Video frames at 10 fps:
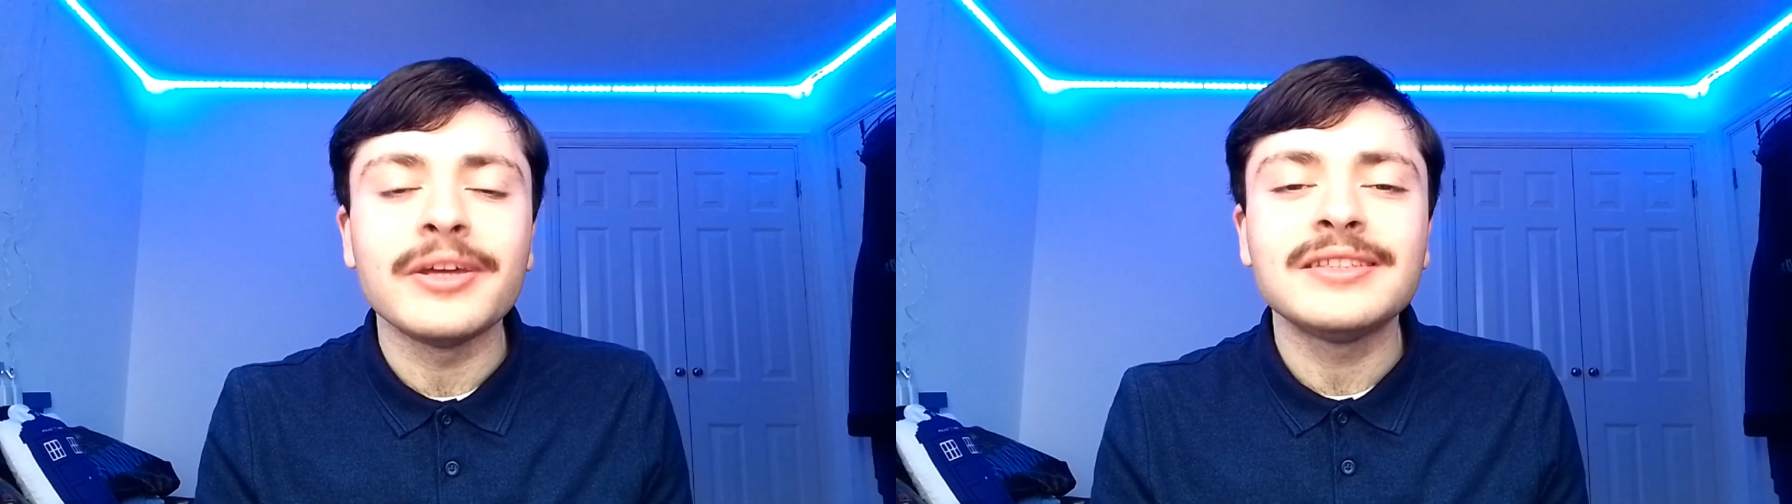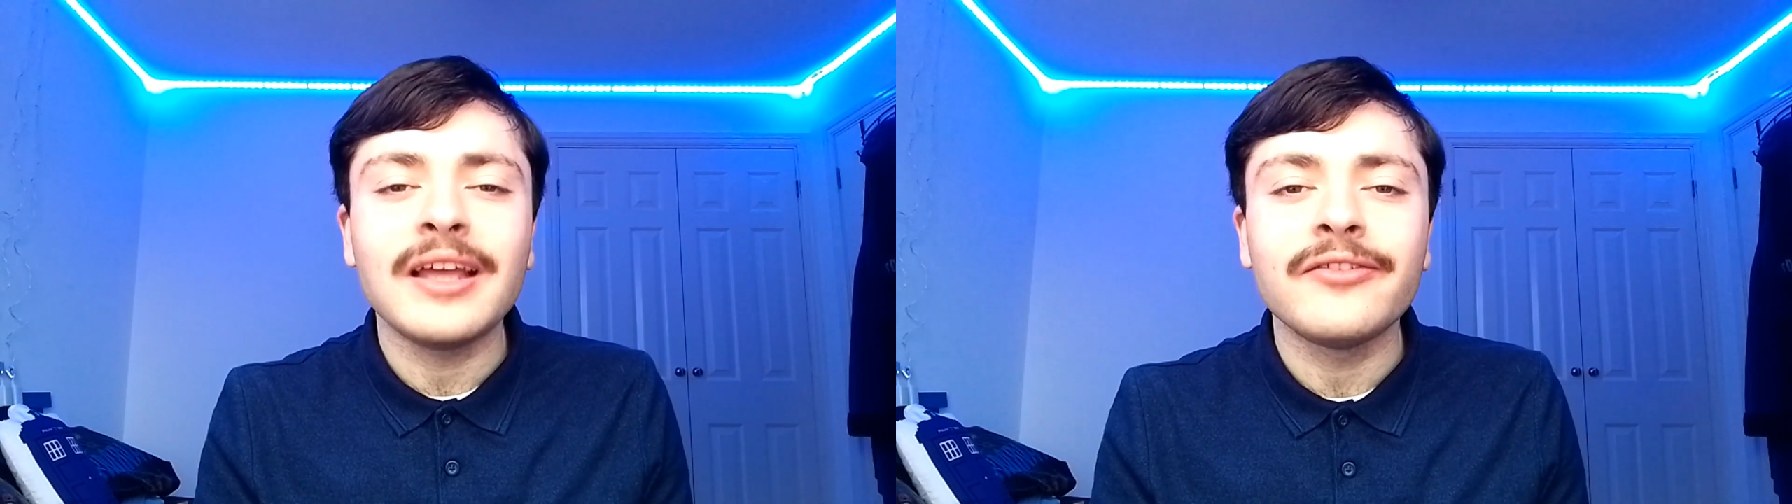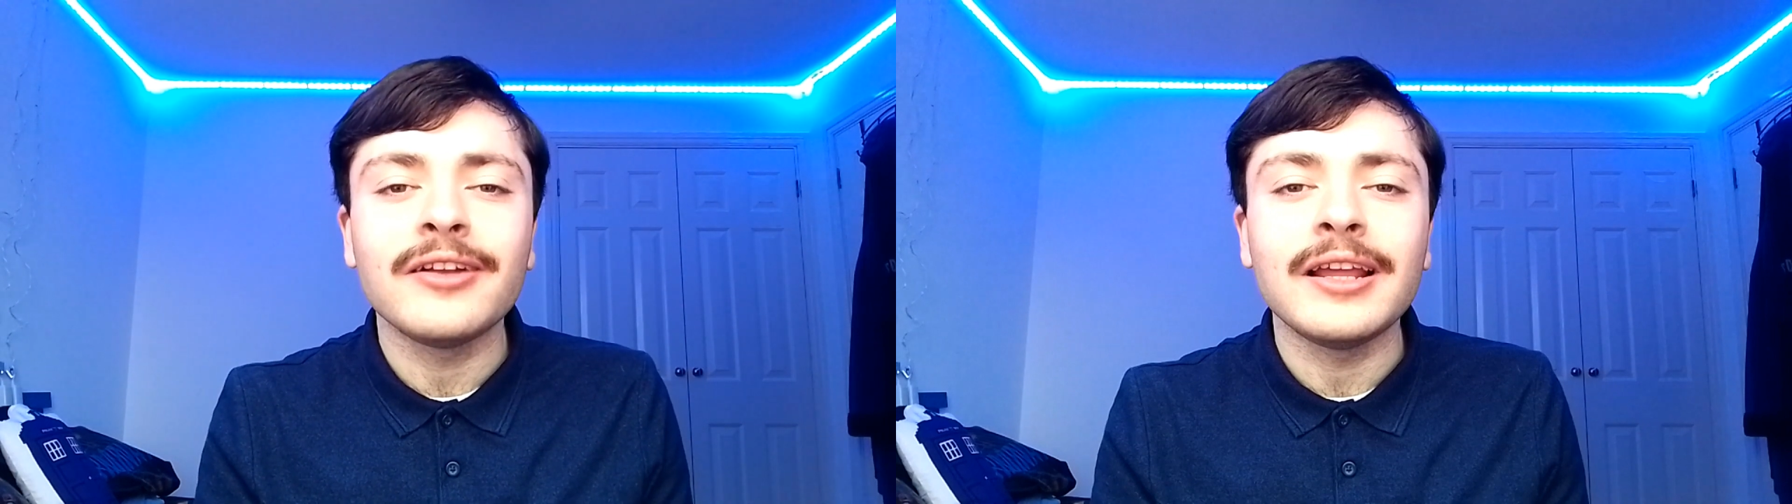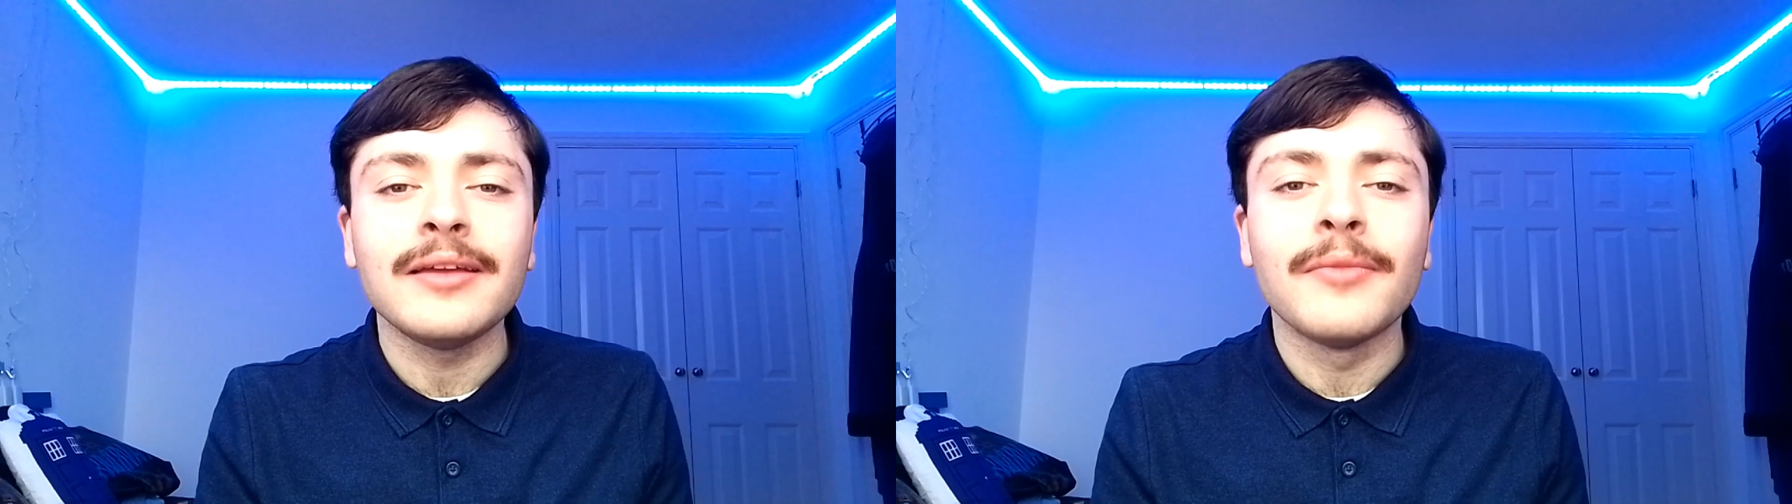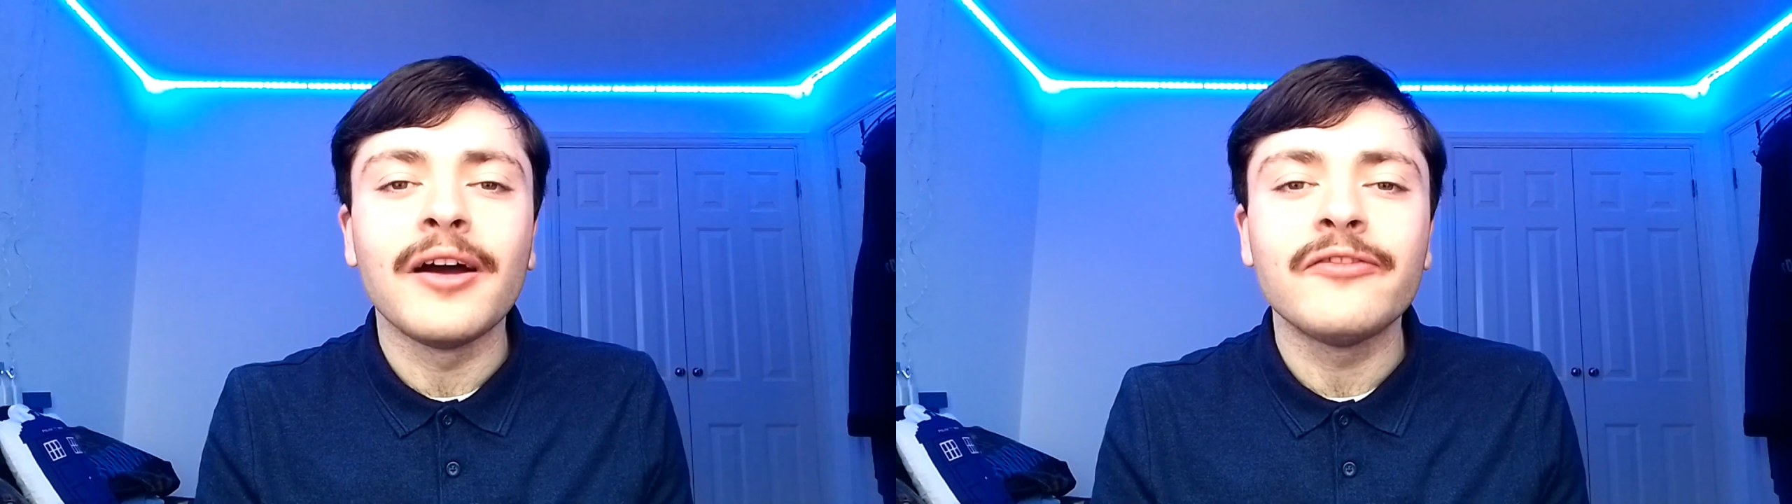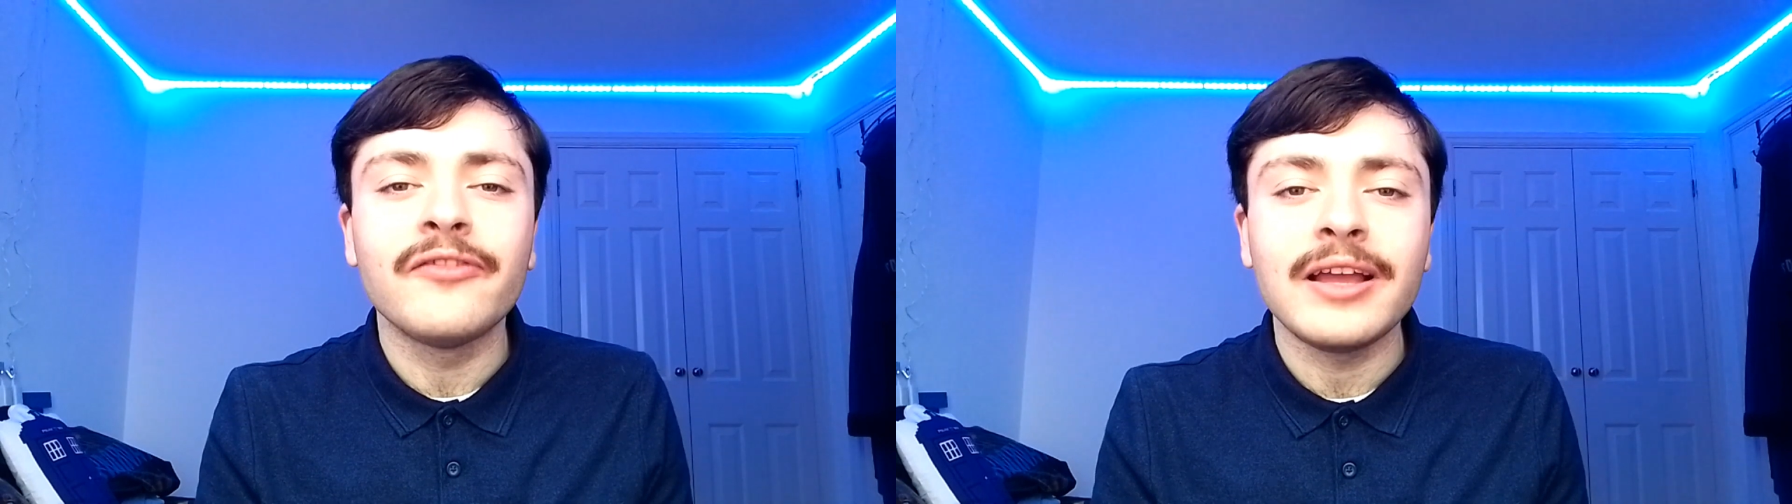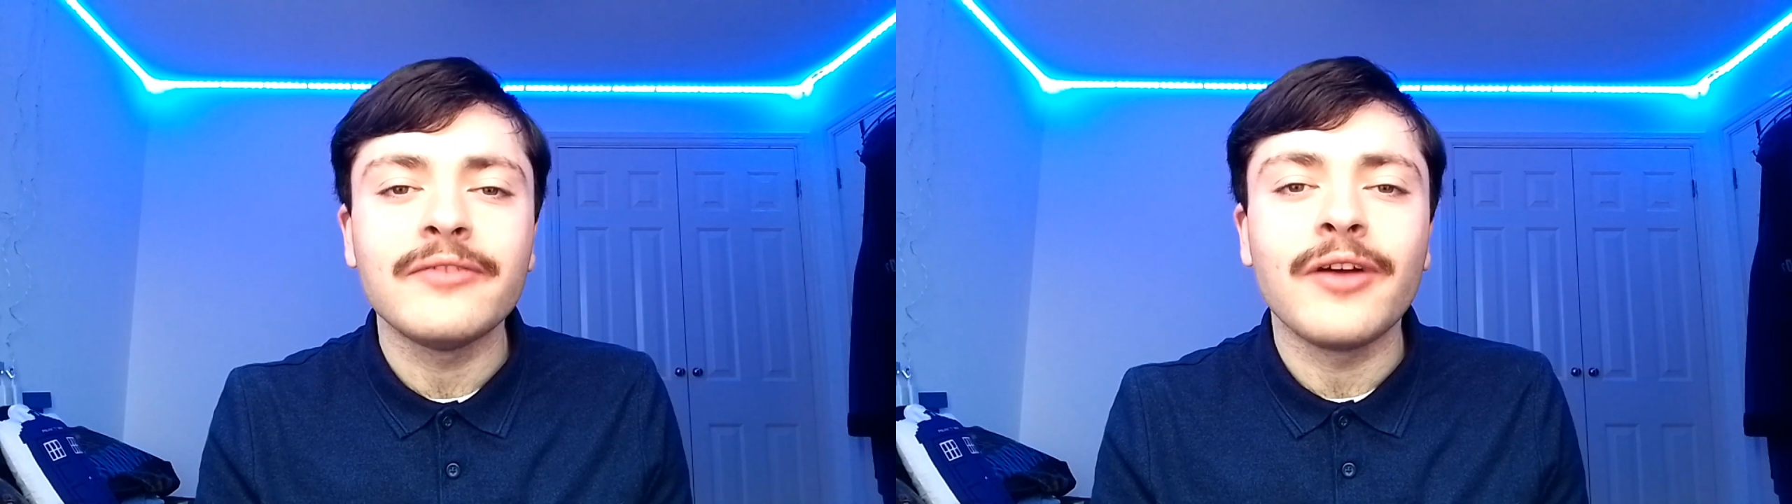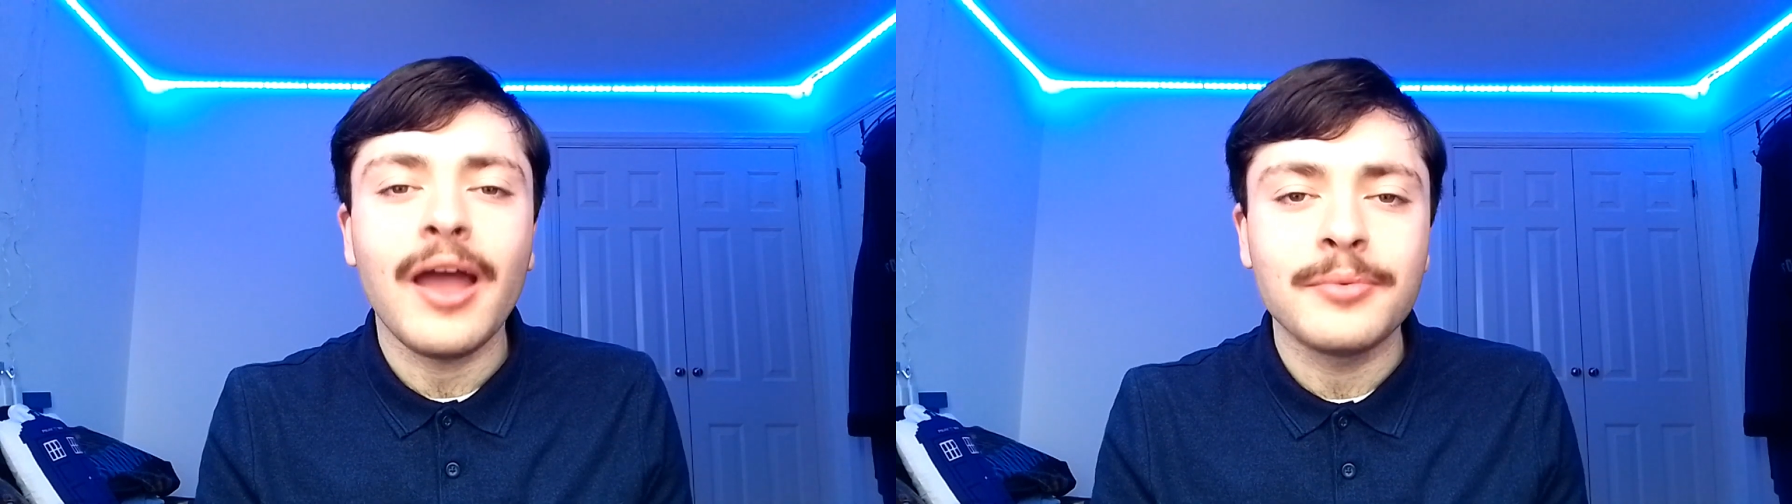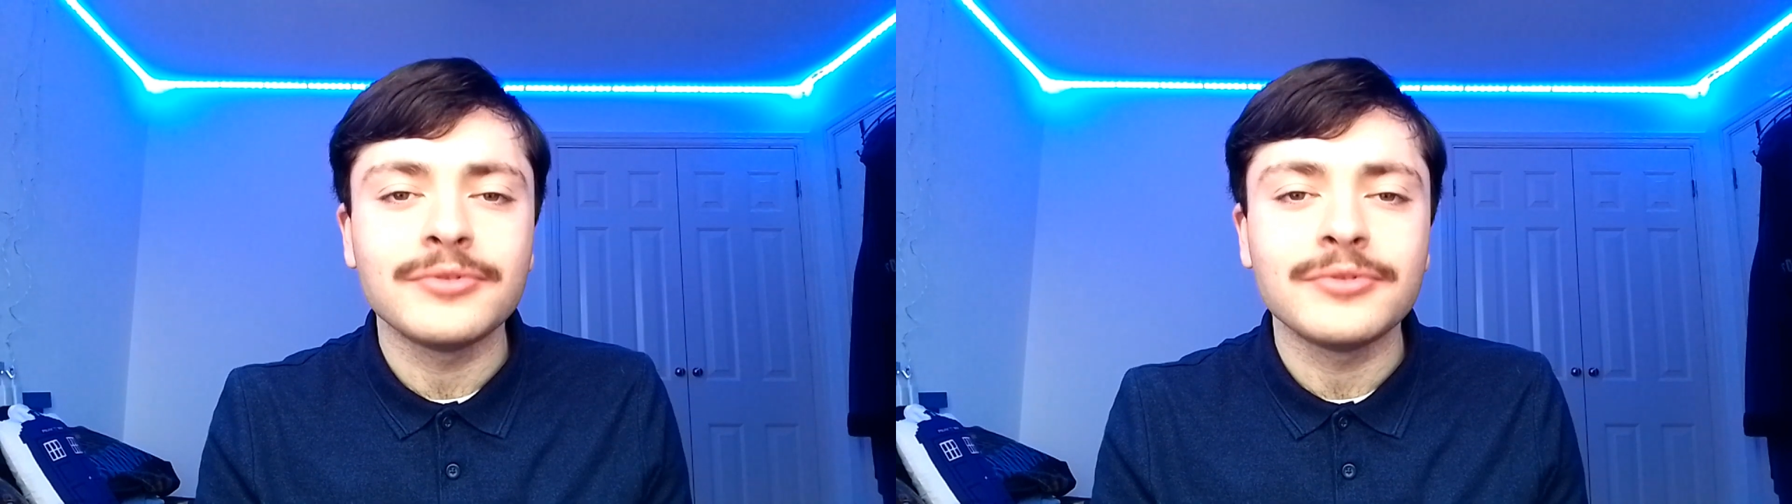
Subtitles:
but it's definitely my favourite